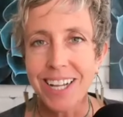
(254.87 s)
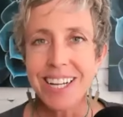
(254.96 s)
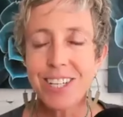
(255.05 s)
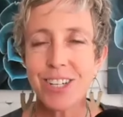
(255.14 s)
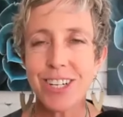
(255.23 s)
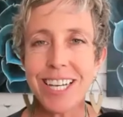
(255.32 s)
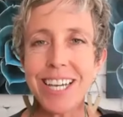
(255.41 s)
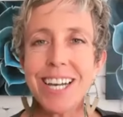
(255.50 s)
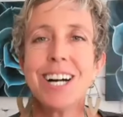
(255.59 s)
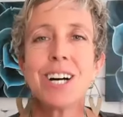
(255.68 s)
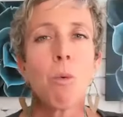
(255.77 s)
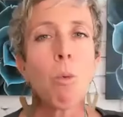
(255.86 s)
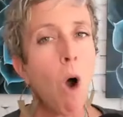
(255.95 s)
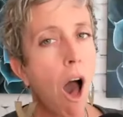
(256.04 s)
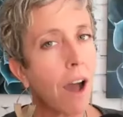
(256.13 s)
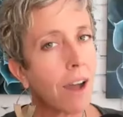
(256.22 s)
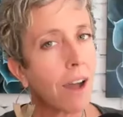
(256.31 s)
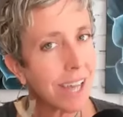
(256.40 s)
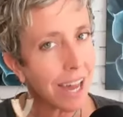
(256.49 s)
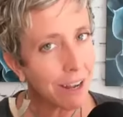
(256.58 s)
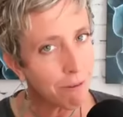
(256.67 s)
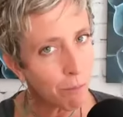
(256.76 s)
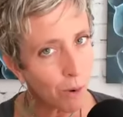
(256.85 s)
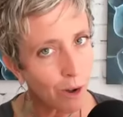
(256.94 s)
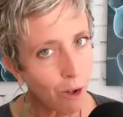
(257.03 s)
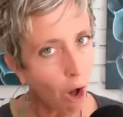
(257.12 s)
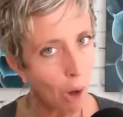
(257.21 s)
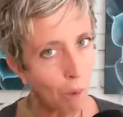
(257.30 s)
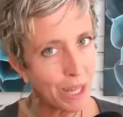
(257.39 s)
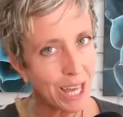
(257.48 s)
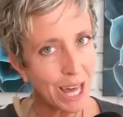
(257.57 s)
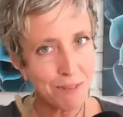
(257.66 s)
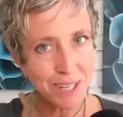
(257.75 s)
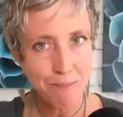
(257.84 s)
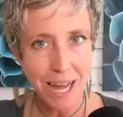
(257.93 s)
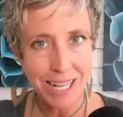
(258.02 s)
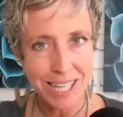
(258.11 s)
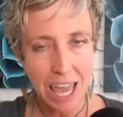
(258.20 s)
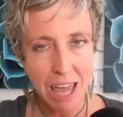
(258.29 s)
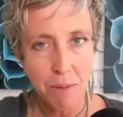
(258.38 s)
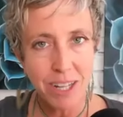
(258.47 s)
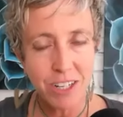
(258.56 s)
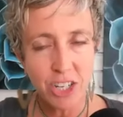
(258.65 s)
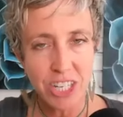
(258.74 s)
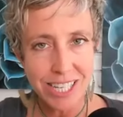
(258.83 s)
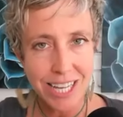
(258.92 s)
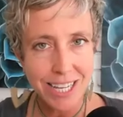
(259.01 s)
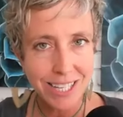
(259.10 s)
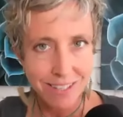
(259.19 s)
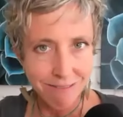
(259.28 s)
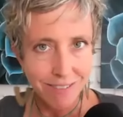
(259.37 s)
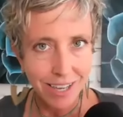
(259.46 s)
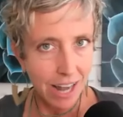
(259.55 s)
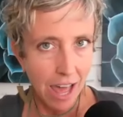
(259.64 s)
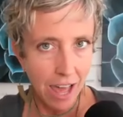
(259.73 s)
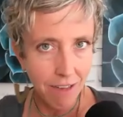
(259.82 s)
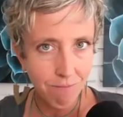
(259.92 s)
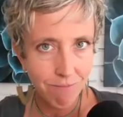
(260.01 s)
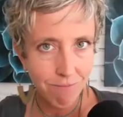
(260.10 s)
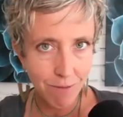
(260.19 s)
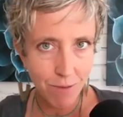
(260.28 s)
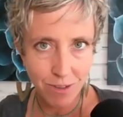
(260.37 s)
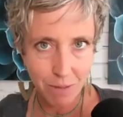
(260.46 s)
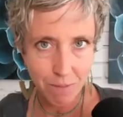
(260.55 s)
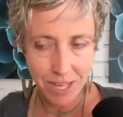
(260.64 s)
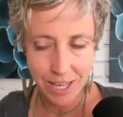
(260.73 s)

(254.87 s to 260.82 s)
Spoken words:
And she walks kind of more calmly up to the back table and she says, "Can I give you something?"